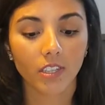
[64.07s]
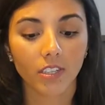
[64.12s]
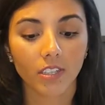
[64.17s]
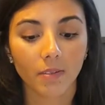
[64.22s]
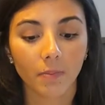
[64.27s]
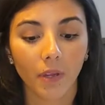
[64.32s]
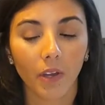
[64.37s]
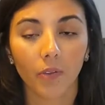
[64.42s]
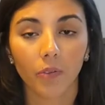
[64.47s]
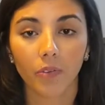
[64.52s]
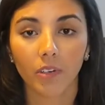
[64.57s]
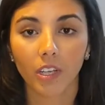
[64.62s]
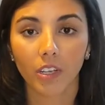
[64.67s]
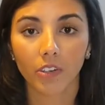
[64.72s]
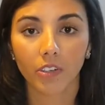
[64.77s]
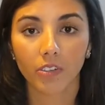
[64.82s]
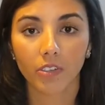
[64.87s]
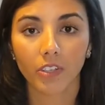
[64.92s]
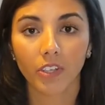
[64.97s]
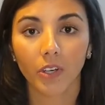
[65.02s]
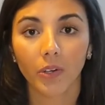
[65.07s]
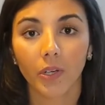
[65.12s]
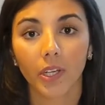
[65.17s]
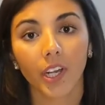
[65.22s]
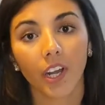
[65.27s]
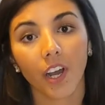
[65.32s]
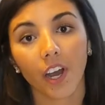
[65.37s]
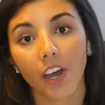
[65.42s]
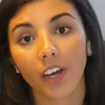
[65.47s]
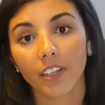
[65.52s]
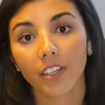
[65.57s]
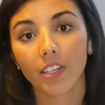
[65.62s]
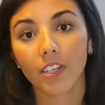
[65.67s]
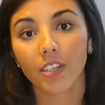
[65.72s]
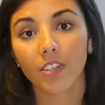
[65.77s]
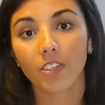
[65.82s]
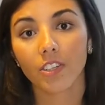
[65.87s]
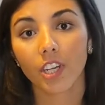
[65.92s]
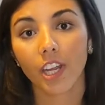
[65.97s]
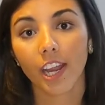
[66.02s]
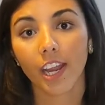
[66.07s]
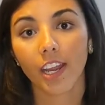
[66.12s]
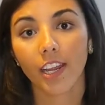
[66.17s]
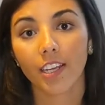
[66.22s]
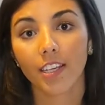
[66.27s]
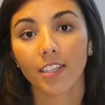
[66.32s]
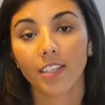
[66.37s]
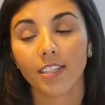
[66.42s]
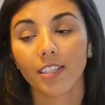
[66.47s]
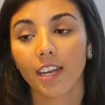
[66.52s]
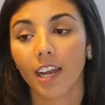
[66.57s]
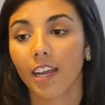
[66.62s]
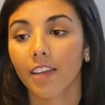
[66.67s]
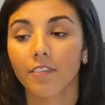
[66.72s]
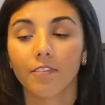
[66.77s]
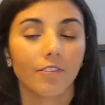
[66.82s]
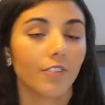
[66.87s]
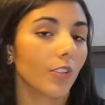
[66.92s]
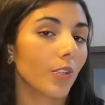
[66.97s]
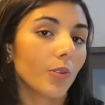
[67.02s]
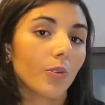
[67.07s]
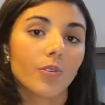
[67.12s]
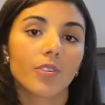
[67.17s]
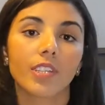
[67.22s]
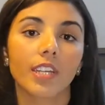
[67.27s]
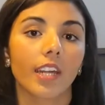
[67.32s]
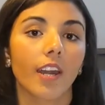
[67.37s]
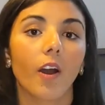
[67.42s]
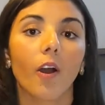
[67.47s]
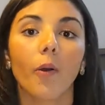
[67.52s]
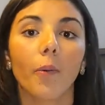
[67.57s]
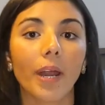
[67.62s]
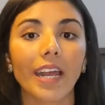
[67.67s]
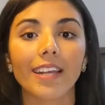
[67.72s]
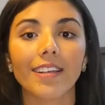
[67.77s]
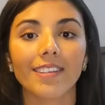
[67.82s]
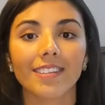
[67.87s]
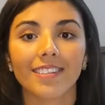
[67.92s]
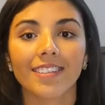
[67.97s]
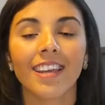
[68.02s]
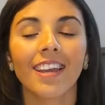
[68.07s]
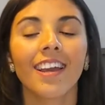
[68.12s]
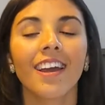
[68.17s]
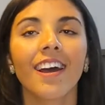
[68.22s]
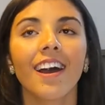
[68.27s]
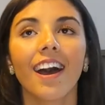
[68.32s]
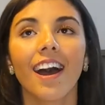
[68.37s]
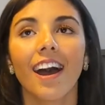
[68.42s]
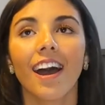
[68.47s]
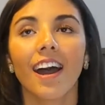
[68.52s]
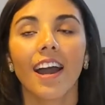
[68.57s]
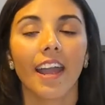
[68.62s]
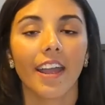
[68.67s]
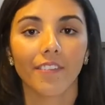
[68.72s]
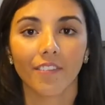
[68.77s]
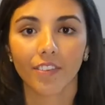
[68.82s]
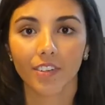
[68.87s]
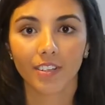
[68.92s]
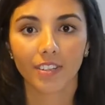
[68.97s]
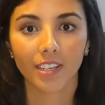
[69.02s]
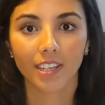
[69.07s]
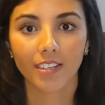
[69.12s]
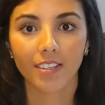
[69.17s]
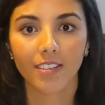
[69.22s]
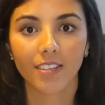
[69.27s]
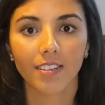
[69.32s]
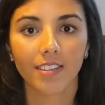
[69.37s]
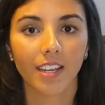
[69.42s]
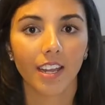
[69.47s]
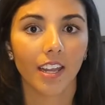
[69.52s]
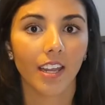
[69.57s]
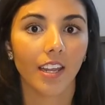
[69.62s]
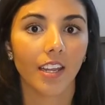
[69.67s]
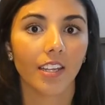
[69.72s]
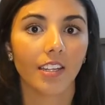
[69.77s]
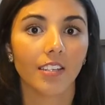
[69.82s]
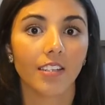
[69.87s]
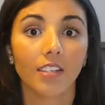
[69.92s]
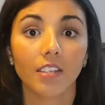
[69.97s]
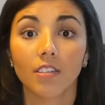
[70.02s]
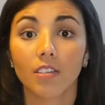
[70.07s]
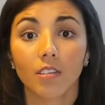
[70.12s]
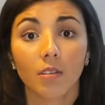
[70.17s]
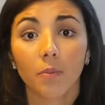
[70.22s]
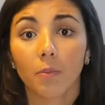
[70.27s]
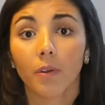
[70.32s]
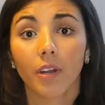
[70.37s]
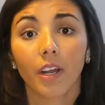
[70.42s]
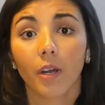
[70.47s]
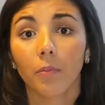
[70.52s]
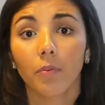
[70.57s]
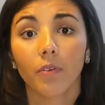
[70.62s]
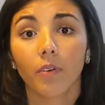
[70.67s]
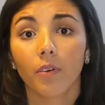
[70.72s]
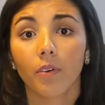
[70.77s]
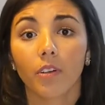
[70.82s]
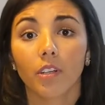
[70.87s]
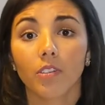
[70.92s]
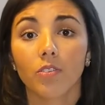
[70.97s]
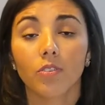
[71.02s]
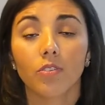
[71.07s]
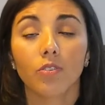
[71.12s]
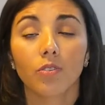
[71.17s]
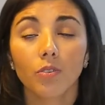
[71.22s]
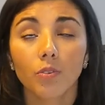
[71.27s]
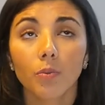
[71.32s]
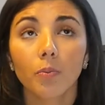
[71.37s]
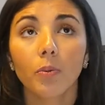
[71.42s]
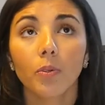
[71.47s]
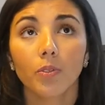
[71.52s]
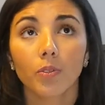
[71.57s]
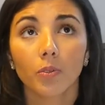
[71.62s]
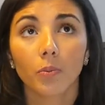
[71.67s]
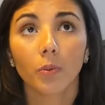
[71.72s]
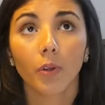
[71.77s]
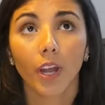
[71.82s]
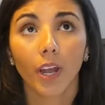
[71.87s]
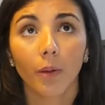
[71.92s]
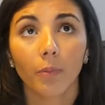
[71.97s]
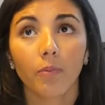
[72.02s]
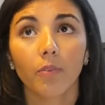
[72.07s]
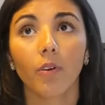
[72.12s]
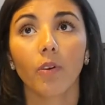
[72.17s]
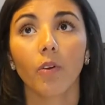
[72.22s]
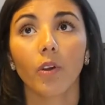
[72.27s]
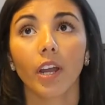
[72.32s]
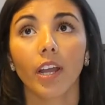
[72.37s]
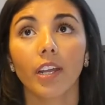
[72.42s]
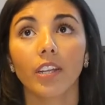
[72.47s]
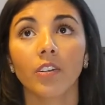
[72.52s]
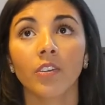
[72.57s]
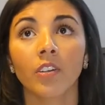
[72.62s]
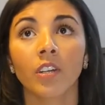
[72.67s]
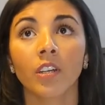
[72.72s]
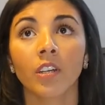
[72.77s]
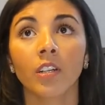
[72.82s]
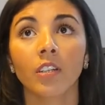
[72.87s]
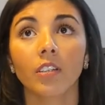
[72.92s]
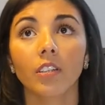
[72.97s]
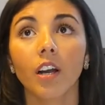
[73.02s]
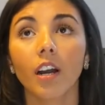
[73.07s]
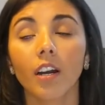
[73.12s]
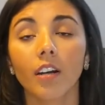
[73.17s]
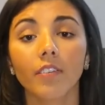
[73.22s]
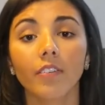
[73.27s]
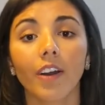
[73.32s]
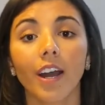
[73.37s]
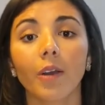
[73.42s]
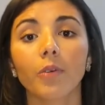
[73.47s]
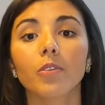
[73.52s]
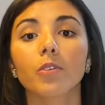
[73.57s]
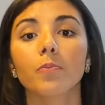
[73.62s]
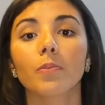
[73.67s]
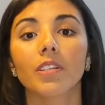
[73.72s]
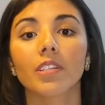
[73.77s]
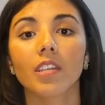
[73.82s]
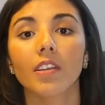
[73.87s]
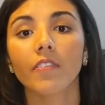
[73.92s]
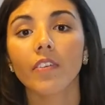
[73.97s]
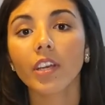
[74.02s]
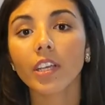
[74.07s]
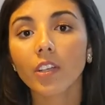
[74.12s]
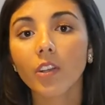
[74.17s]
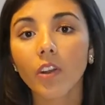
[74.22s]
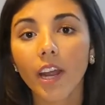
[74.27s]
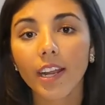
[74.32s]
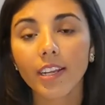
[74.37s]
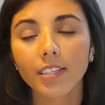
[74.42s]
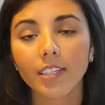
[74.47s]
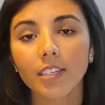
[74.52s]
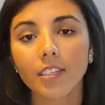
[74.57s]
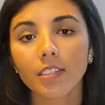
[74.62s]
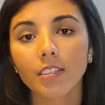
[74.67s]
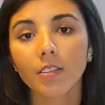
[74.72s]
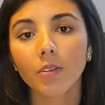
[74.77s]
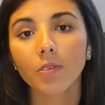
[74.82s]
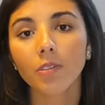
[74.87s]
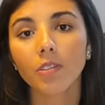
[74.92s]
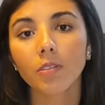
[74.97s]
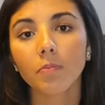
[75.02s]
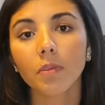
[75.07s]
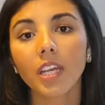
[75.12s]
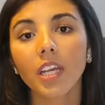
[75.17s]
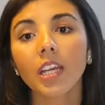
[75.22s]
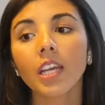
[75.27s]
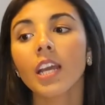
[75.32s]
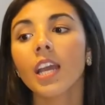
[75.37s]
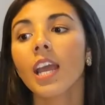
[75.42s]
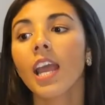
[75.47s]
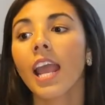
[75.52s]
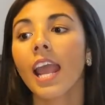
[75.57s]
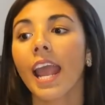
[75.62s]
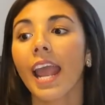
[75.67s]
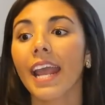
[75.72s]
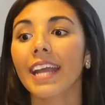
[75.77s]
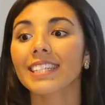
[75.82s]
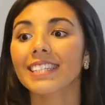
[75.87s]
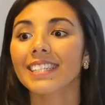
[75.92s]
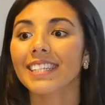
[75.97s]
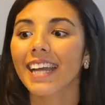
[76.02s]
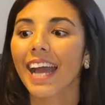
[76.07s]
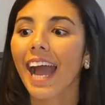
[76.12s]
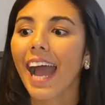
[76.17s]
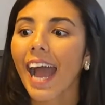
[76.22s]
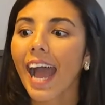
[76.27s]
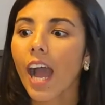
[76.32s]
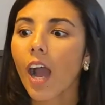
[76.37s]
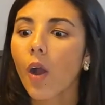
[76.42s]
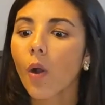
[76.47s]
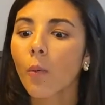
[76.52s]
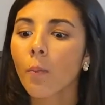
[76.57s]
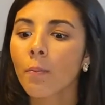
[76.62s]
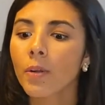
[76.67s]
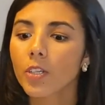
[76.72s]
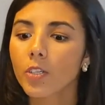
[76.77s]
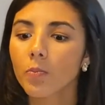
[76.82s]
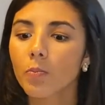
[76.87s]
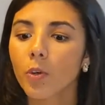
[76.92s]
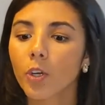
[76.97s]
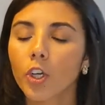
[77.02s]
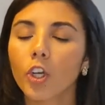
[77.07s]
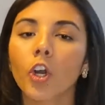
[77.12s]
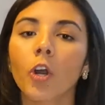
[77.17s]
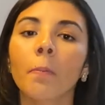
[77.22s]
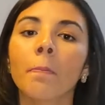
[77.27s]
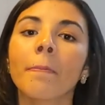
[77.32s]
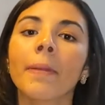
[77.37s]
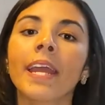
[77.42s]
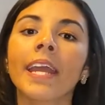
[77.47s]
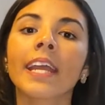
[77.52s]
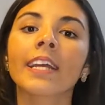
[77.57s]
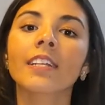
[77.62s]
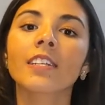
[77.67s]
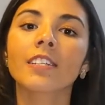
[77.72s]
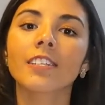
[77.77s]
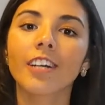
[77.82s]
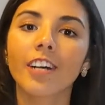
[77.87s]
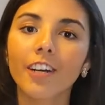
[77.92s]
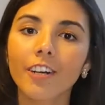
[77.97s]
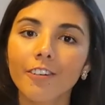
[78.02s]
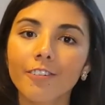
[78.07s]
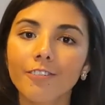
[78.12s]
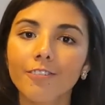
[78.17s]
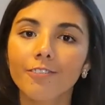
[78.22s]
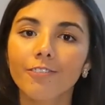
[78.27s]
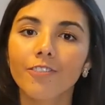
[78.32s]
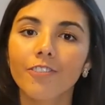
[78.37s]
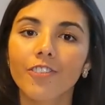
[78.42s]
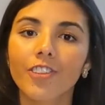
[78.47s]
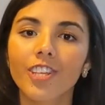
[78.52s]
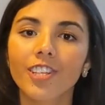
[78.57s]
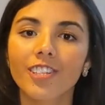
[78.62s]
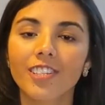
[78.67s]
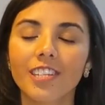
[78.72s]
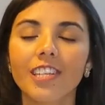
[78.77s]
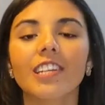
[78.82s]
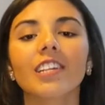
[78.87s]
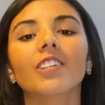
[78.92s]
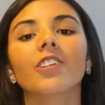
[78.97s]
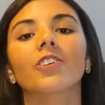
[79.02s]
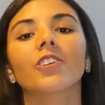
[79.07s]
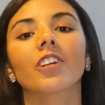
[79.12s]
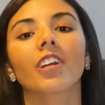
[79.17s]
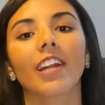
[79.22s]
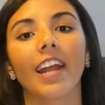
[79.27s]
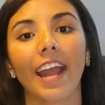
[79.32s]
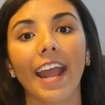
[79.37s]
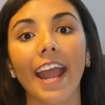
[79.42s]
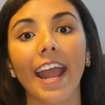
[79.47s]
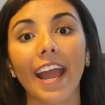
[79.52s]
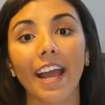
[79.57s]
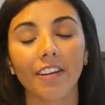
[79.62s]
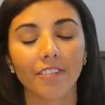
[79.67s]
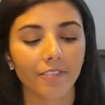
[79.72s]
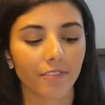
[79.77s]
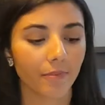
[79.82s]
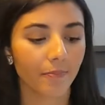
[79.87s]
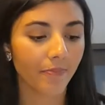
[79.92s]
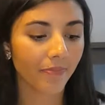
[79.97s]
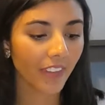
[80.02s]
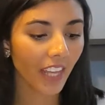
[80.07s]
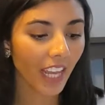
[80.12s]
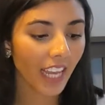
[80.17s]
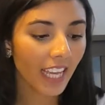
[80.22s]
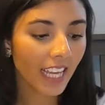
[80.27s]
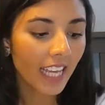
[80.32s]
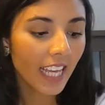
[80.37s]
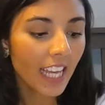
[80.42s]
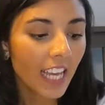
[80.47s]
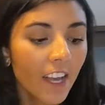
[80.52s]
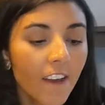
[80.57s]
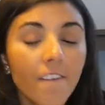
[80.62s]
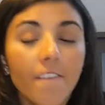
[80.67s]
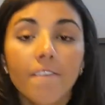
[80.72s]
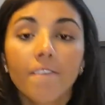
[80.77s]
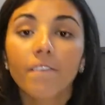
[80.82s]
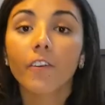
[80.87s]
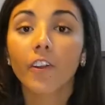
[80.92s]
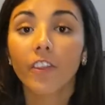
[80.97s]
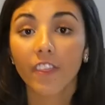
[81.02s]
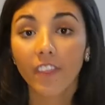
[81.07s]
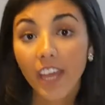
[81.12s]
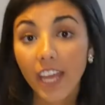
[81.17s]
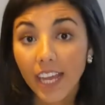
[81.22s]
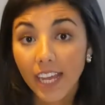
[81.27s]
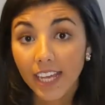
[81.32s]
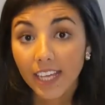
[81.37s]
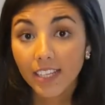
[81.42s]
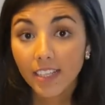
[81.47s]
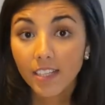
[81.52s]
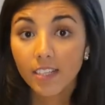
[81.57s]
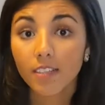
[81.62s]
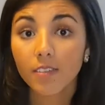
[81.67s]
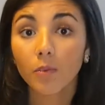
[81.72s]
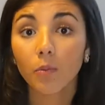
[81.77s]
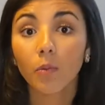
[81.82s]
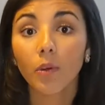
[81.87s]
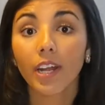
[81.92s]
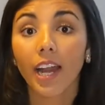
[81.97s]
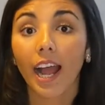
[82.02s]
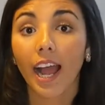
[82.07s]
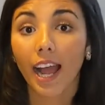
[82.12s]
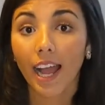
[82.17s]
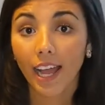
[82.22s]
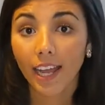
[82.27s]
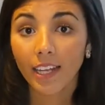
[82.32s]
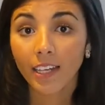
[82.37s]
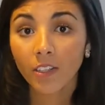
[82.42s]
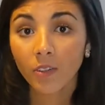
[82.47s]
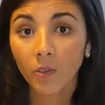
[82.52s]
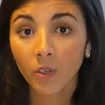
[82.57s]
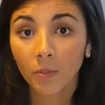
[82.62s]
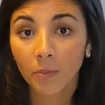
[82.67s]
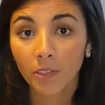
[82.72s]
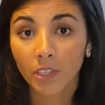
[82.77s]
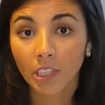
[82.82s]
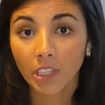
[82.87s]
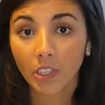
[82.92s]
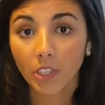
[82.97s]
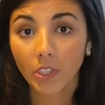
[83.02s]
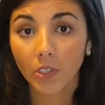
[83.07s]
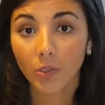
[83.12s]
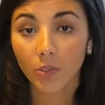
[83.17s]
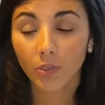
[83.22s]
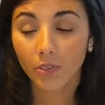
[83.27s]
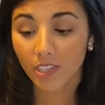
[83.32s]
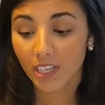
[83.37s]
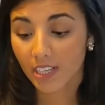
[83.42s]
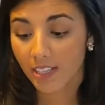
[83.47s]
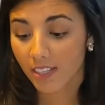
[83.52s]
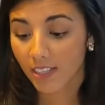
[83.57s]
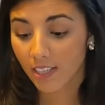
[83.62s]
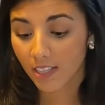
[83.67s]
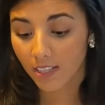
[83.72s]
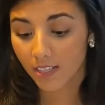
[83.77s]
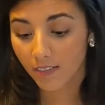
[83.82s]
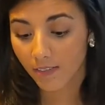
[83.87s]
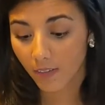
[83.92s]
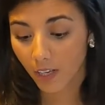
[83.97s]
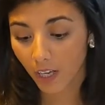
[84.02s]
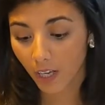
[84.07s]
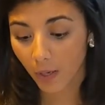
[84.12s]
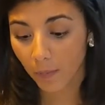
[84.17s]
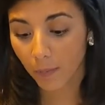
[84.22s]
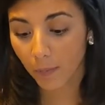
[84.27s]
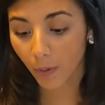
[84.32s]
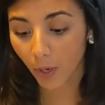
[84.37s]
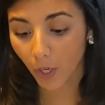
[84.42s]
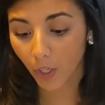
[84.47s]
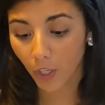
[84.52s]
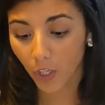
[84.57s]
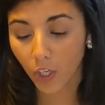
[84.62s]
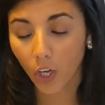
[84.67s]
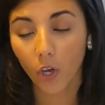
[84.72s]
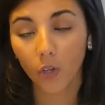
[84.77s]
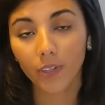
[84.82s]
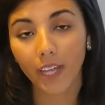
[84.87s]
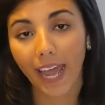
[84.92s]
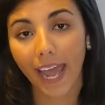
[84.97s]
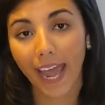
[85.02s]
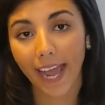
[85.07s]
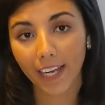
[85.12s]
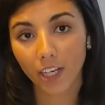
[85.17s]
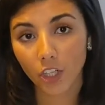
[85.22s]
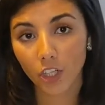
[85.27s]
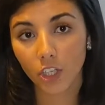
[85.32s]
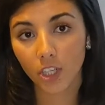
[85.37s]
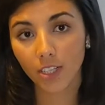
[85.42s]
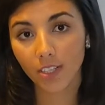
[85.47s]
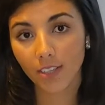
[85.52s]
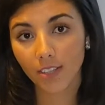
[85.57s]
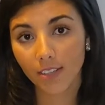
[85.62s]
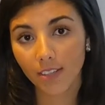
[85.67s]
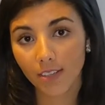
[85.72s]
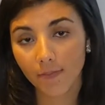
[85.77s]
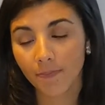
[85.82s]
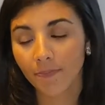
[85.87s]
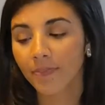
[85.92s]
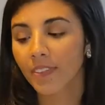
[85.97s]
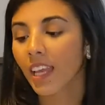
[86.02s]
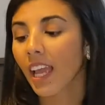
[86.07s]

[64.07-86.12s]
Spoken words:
this about 3 years ago in college, and I've used it always ever since, and it's super helpful. It's super helpful, and you're gonna love how specific your acting is going to be and how much more command of the scene you're gonna have. For this, what I normally use is this book called Actions,